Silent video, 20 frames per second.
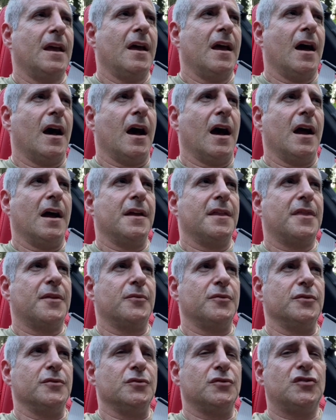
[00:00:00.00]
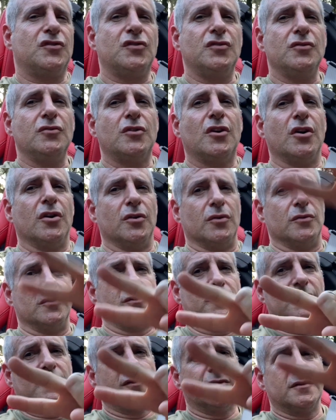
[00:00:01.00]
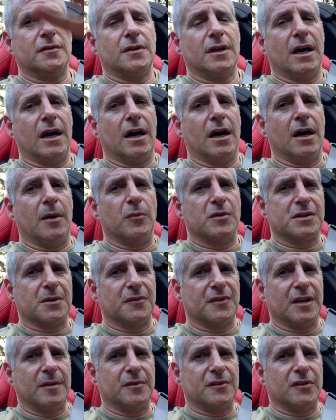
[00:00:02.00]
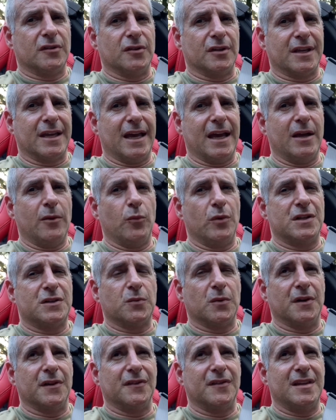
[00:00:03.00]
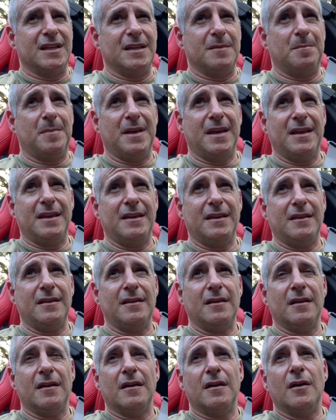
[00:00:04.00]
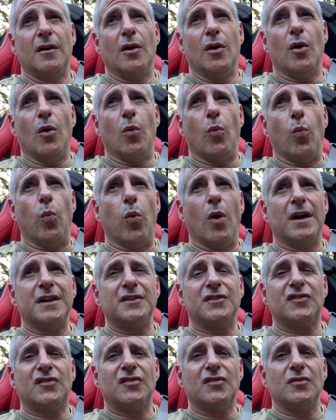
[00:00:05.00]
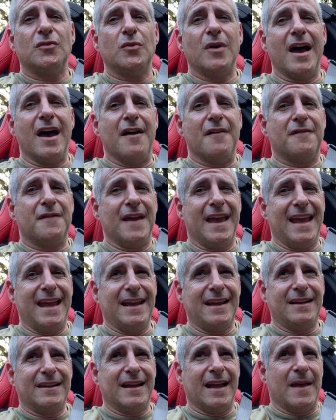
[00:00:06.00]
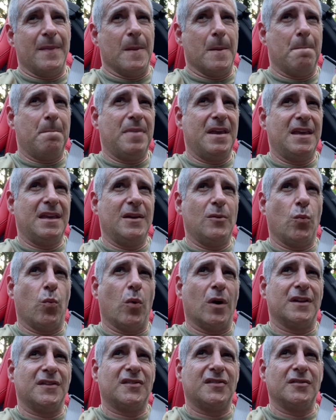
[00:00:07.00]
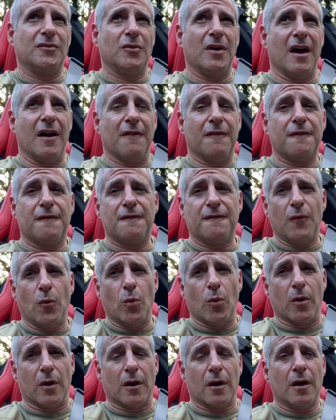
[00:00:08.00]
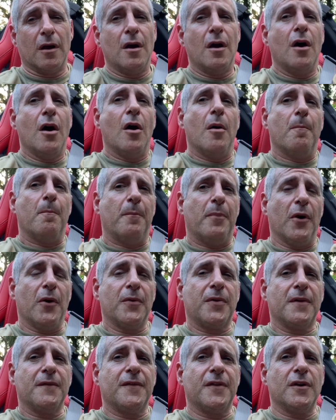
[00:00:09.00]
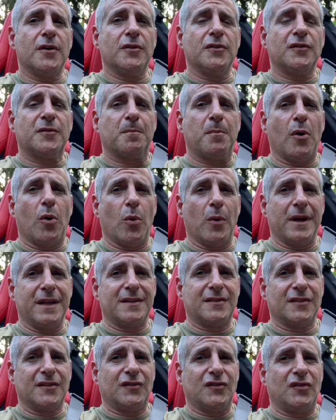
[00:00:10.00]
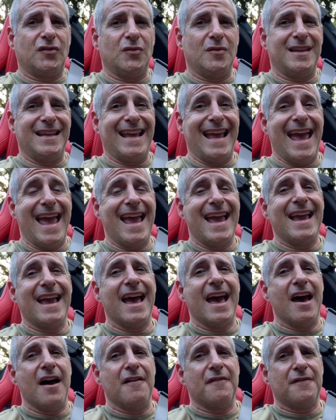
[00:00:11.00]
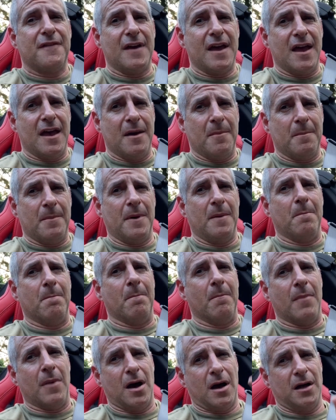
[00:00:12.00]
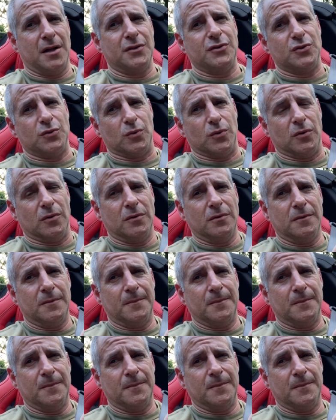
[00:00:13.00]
I threw two codes, which I was able to look at, which was the P12F8 and the P12F4. Both of those point to the AFM module